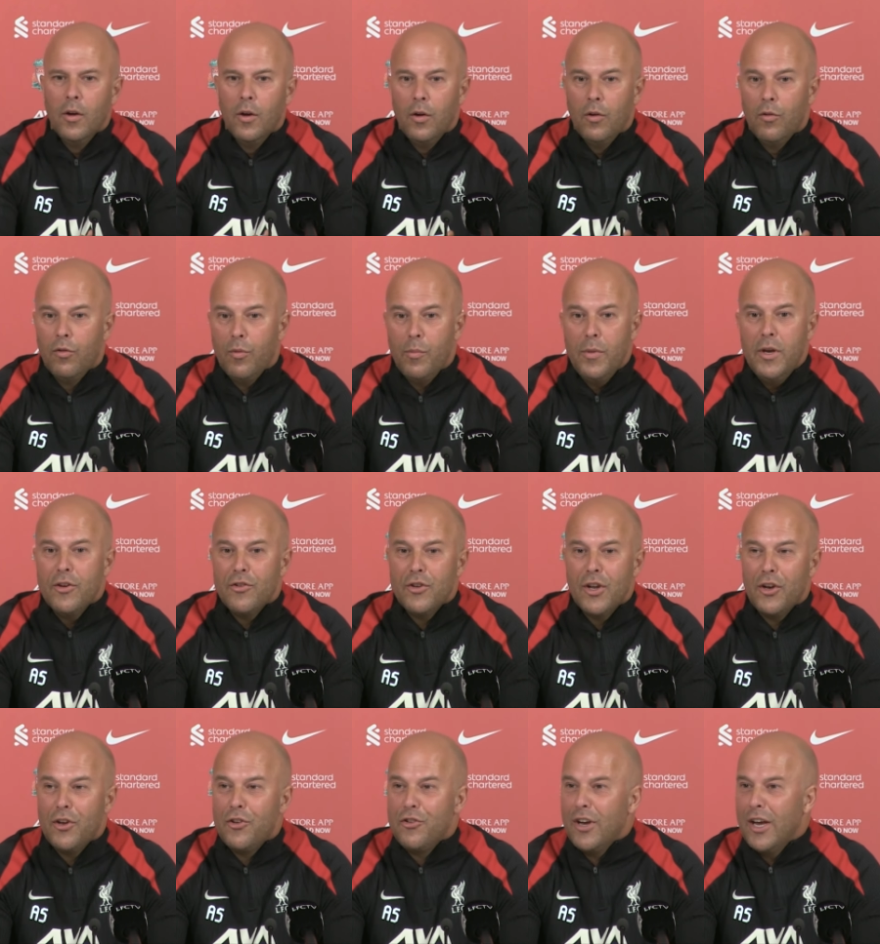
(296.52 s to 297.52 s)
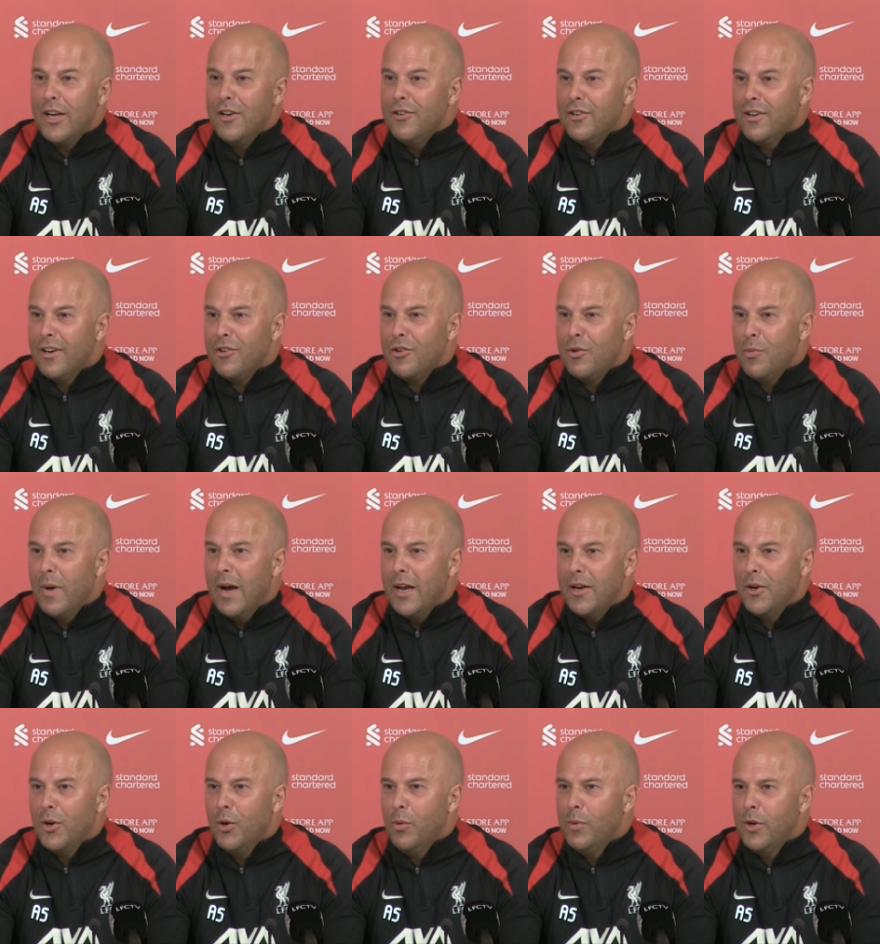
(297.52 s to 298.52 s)
for me it's not a change as you might
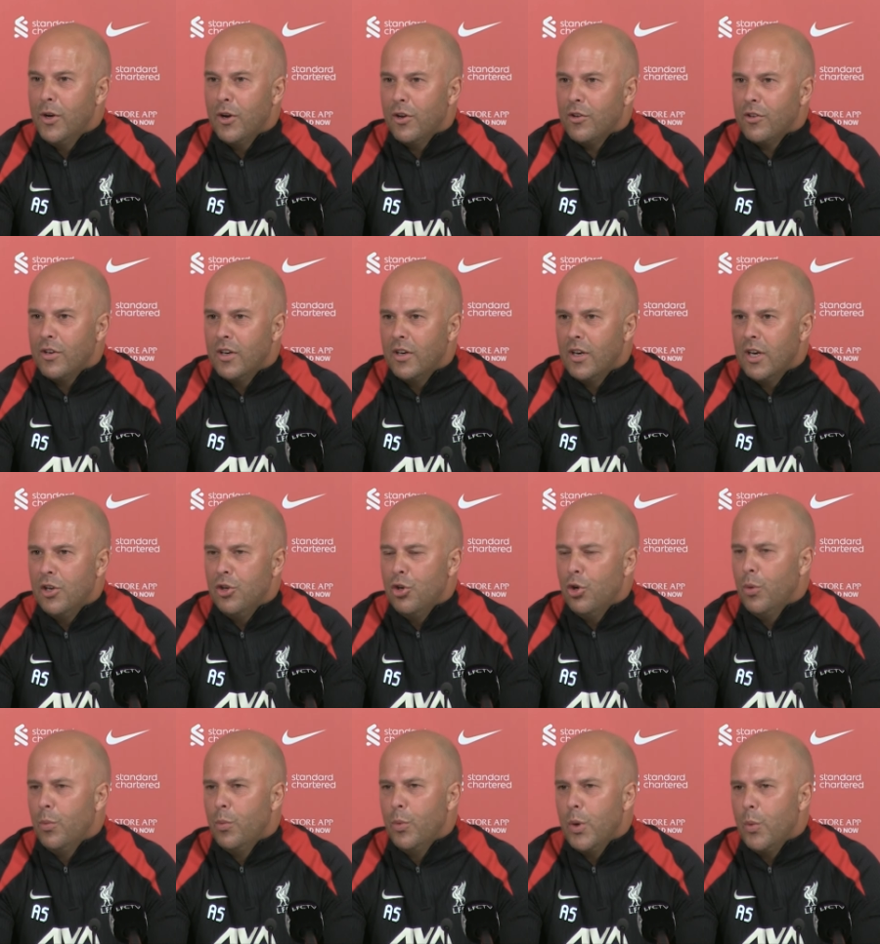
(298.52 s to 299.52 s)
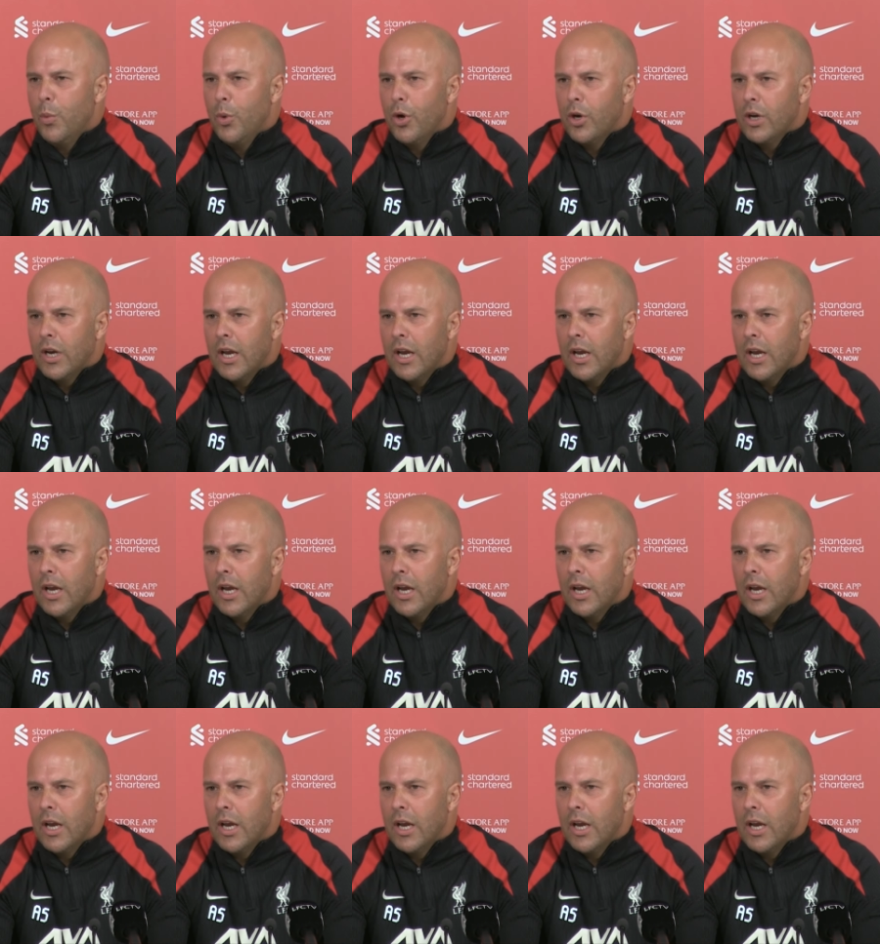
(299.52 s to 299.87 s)
know because in, in Europe we work